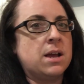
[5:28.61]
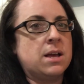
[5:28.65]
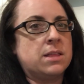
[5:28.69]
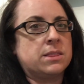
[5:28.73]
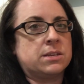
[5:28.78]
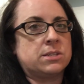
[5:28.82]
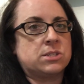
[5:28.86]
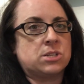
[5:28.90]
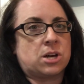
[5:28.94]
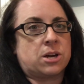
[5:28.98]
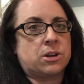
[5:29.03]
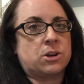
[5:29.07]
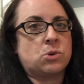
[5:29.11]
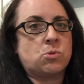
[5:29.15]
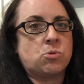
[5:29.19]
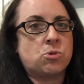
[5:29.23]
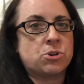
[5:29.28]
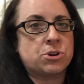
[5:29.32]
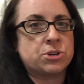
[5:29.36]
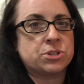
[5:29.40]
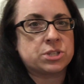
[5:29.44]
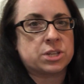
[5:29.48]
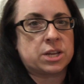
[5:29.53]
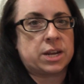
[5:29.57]
The dotted
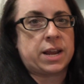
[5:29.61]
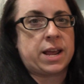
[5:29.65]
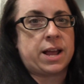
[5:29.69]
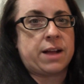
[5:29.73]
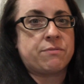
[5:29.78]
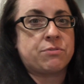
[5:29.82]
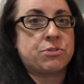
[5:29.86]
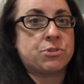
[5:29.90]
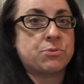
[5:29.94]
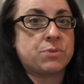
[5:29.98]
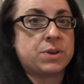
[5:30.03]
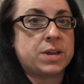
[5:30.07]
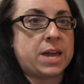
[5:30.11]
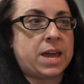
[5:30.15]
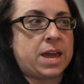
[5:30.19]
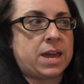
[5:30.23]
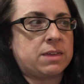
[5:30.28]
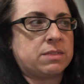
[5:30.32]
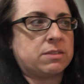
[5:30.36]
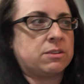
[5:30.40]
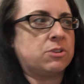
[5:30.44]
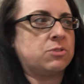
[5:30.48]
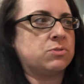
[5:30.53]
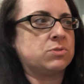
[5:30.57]
quarter is going to have 3
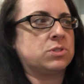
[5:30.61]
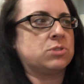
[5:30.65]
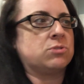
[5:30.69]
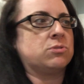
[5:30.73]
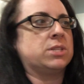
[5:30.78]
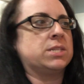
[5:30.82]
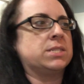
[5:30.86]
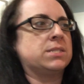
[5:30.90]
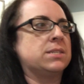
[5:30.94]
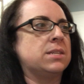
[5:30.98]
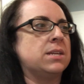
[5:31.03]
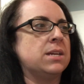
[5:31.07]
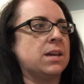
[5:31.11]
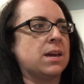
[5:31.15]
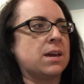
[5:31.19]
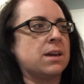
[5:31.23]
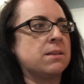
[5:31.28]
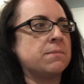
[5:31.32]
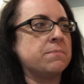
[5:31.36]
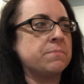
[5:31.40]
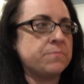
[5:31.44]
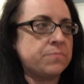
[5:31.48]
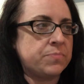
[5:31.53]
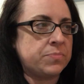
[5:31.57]
eighth notes. So listen
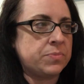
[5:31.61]
again.